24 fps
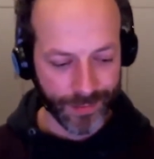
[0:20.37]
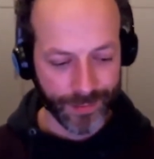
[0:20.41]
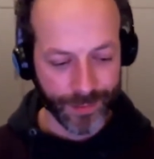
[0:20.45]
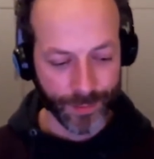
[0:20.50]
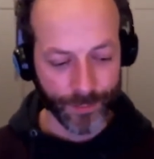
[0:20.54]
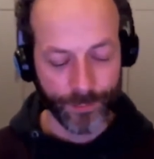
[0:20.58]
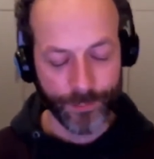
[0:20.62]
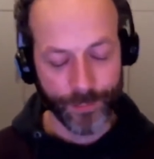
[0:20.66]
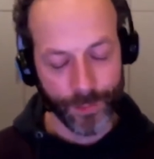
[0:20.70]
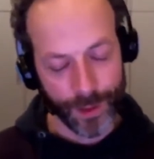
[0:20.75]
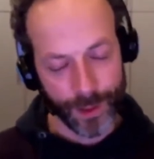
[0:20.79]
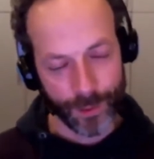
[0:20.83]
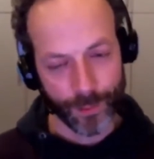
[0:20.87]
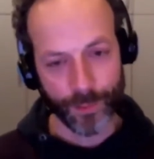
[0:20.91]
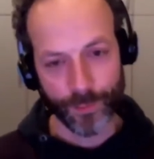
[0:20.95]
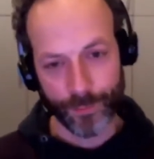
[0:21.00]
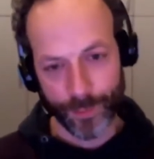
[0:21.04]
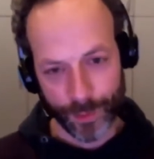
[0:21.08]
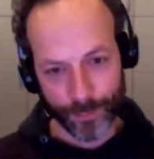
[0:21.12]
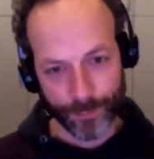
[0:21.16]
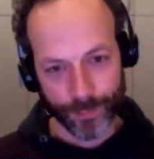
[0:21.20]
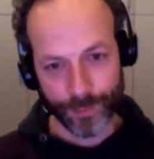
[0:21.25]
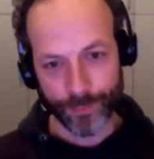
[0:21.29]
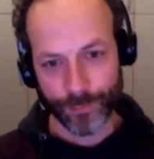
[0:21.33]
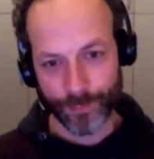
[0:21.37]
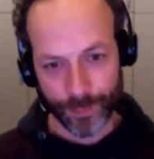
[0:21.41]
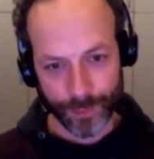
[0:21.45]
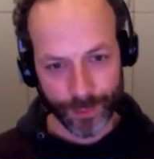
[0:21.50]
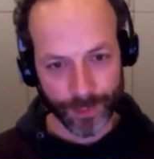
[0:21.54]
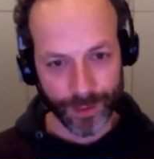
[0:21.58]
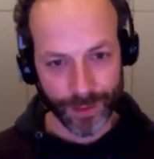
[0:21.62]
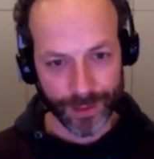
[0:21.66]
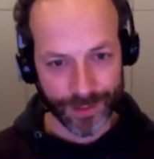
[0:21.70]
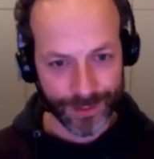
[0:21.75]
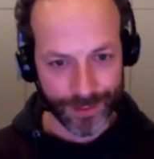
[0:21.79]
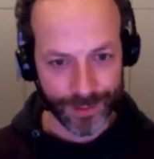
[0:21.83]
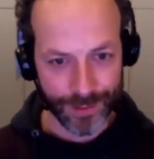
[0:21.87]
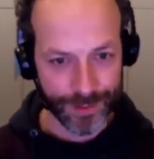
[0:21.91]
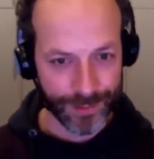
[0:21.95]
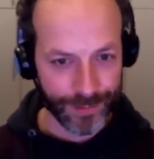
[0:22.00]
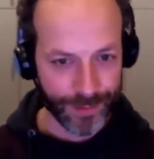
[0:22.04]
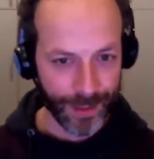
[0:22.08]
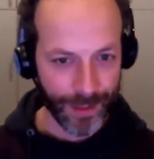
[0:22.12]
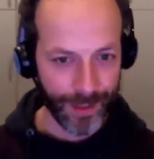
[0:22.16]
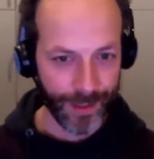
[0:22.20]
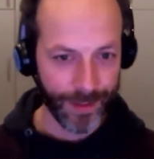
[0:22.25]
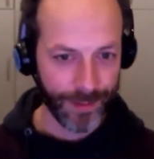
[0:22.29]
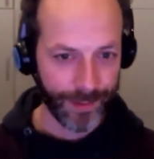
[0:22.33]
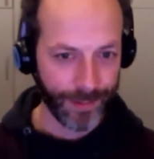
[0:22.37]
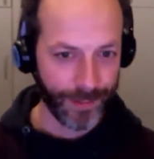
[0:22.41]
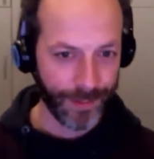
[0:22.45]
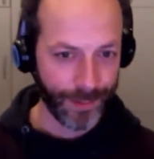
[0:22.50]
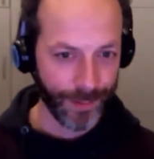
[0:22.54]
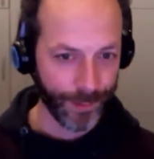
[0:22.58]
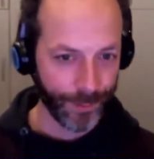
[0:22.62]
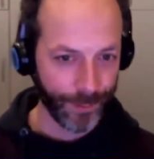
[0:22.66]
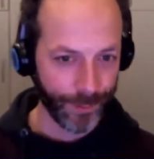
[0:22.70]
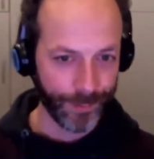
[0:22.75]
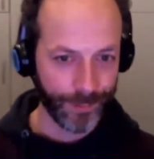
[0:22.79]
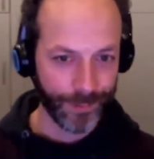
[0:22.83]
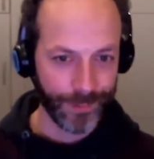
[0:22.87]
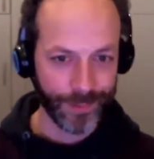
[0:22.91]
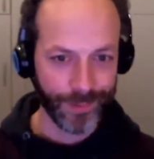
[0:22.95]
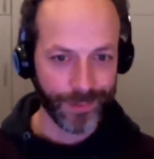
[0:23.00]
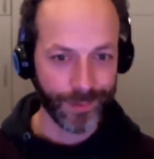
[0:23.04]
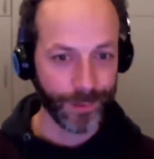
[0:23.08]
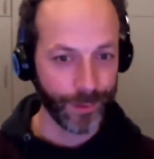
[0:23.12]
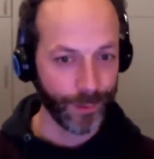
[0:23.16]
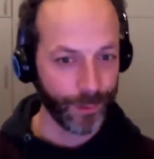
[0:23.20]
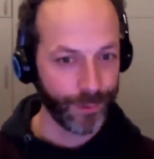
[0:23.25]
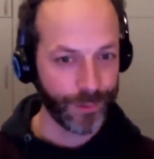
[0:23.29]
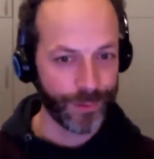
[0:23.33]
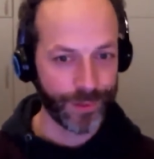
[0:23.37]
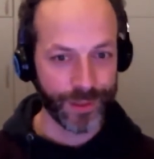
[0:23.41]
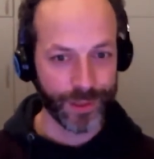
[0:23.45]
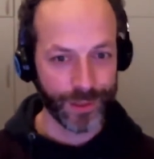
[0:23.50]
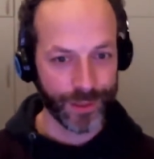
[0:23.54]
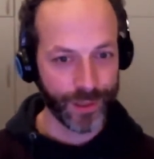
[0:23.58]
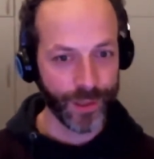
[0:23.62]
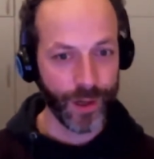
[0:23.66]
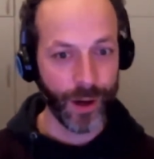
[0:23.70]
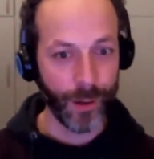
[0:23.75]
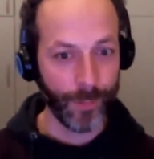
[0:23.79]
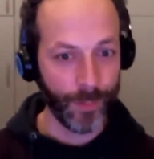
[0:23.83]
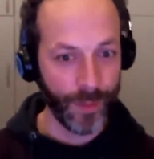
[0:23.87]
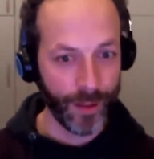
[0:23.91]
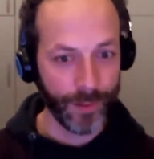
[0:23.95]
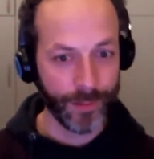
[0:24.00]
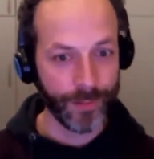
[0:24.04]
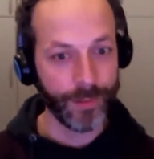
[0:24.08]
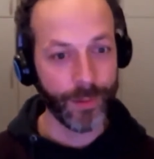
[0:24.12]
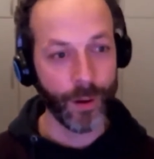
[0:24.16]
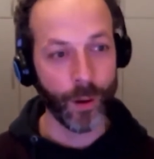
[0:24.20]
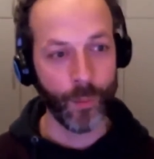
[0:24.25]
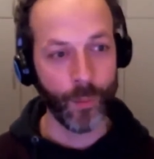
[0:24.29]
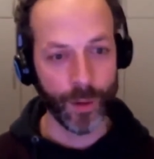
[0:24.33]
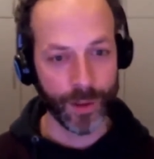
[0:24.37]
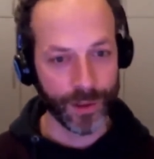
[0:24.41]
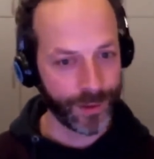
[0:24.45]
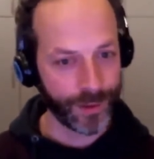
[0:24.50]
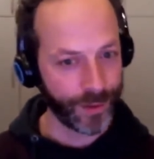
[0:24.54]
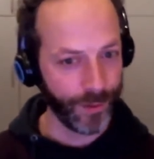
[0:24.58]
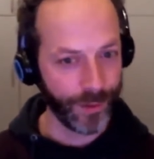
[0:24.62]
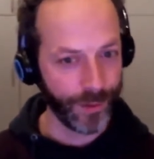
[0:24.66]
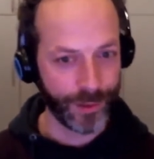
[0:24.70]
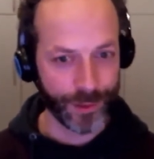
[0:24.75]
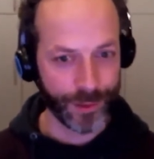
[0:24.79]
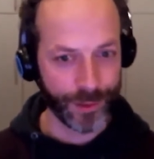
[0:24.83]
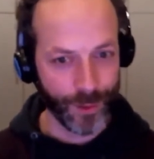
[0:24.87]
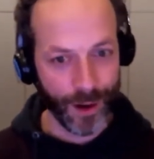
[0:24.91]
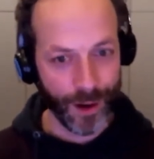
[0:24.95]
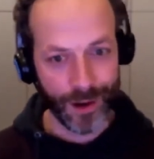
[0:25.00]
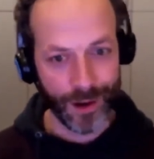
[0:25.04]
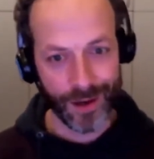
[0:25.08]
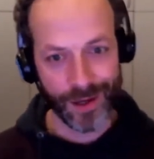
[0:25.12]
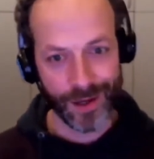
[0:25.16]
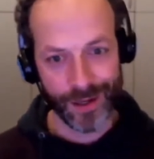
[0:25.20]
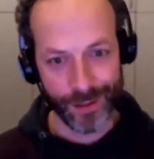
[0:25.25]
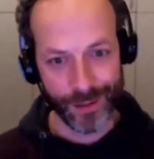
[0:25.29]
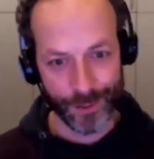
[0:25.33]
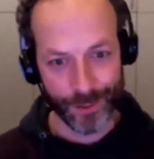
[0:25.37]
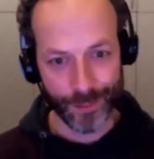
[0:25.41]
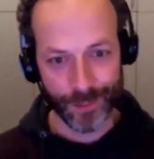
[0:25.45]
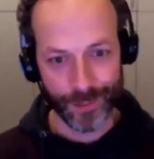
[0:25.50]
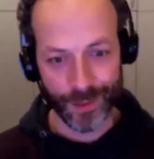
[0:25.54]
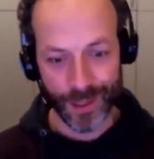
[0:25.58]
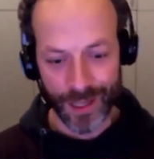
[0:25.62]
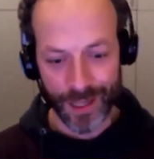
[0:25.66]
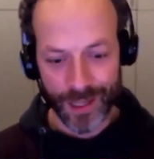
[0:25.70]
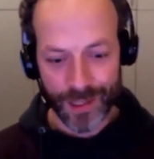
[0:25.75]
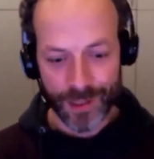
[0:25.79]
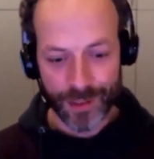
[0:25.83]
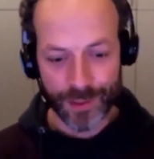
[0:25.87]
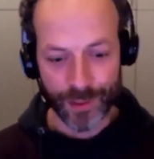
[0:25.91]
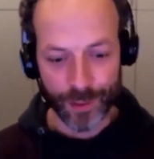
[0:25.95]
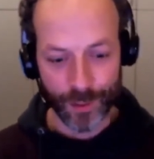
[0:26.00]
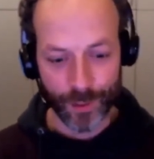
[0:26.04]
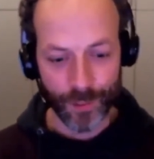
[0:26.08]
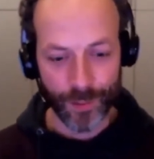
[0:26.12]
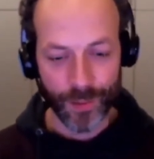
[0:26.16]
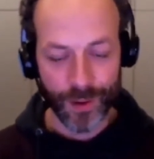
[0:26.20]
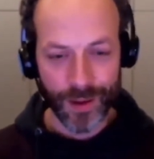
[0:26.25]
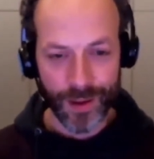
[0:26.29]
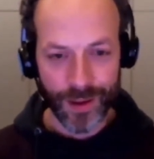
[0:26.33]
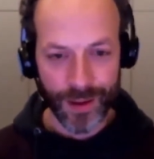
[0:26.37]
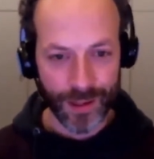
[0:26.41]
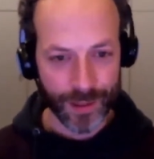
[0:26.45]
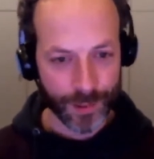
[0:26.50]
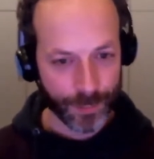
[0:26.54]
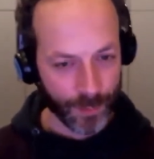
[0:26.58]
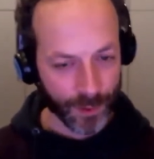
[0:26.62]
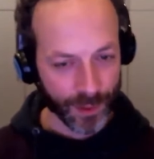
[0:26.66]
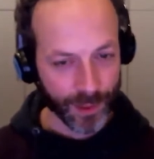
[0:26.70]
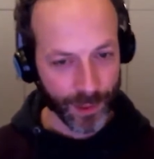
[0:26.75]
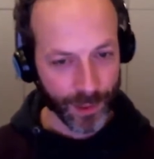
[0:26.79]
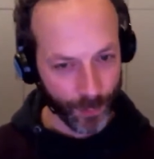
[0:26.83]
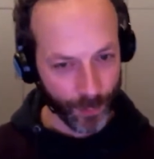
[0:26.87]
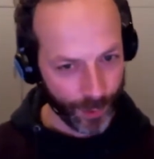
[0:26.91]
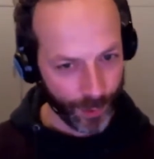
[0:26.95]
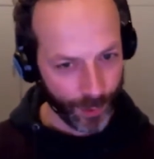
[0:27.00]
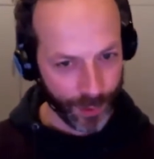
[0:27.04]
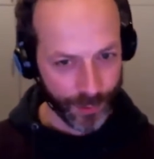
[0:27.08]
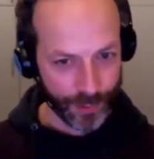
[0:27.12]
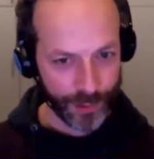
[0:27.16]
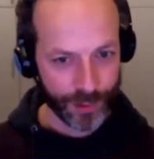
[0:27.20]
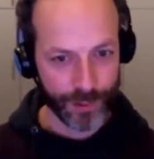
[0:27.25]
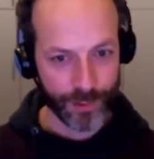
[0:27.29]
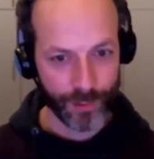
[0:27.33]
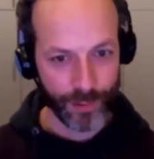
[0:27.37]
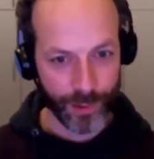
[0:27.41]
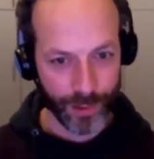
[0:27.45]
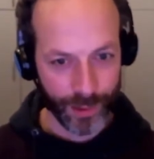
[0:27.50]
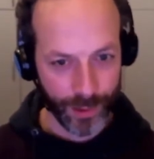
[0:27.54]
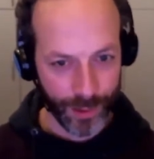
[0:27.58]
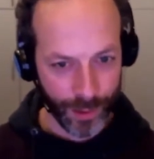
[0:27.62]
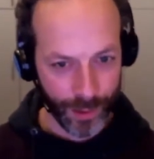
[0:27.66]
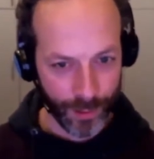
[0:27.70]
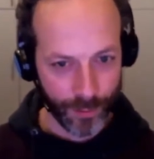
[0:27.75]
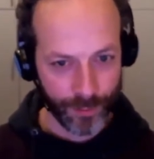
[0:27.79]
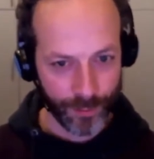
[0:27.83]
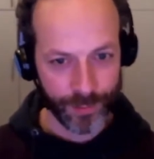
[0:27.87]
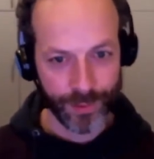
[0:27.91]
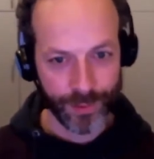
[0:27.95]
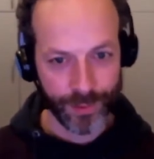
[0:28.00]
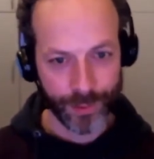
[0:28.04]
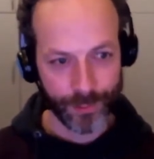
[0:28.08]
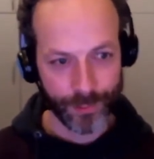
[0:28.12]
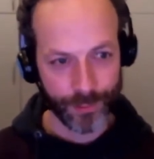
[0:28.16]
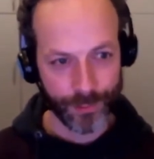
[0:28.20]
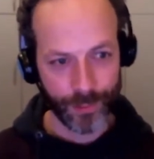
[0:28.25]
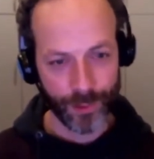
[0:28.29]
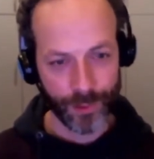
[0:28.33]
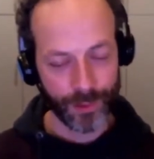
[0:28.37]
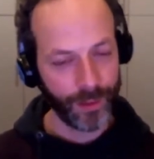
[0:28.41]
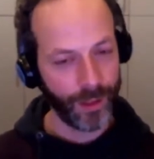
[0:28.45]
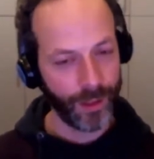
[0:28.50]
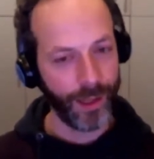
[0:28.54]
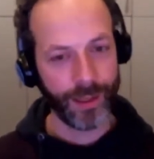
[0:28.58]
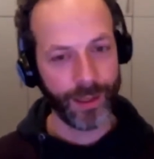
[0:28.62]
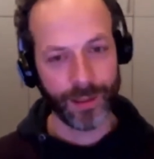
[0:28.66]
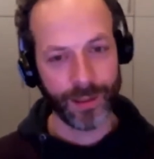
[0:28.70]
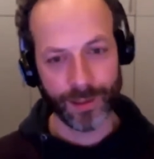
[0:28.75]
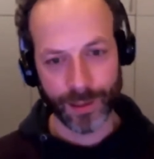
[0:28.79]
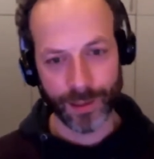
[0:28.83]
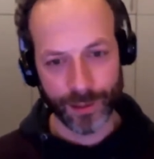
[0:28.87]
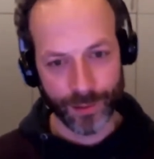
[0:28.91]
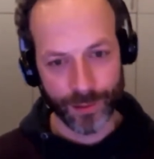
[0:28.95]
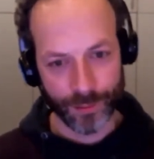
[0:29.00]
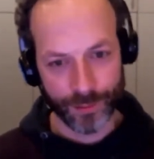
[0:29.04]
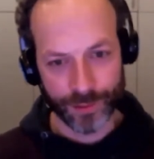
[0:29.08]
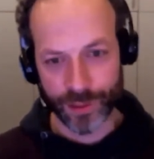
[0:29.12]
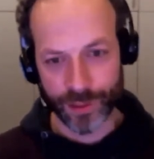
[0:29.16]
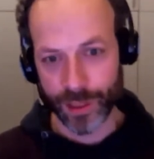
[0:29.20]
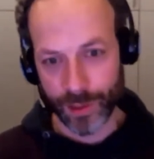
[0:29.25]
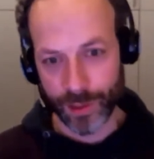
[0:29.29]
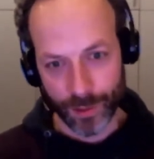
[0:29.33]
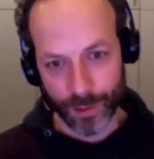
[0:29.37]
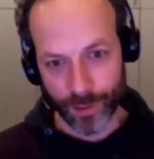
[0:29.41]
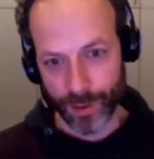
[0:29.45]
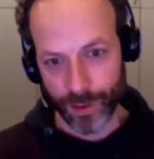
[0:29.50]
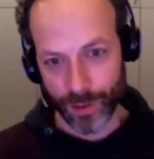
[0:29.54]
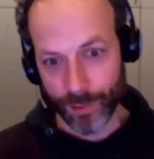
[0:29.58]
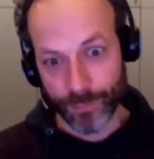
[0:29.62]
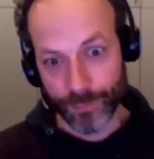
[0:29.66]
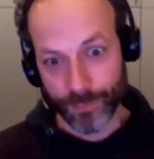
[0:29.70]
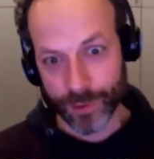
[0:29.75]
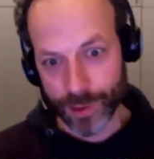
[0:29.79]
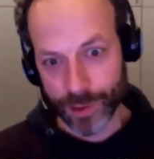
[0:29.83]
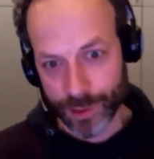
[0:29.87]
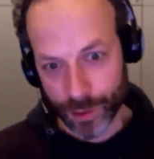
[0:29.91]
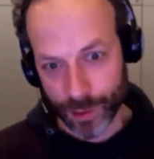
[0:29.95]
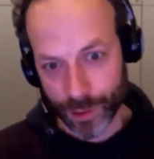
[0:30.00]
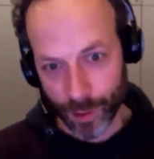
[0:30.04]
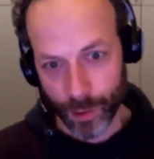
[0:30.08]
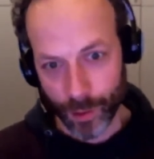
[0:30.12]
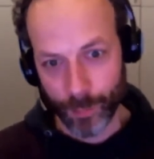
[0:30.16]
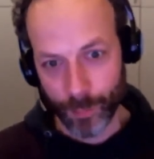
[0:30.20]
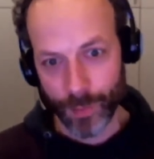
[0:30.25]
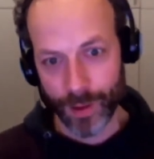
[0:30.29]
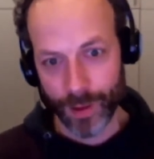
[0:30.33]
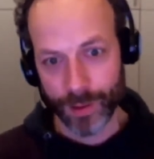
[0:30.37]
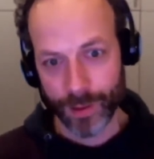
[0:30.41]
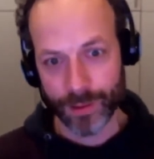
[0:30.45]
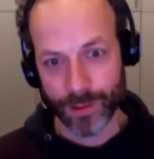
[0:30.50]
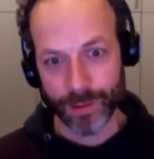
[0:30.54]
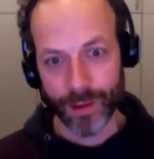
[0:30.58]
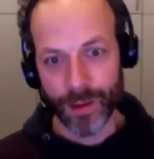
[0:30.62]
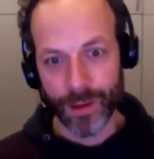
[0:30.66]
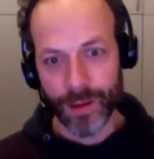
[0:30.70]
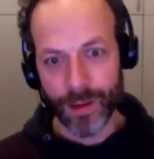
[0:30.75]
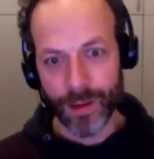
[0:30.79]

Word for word: the fear of every freelancer is that you lose the job, that no one's going to hire you. So especially when you're starting out, you are likely to take on every job. And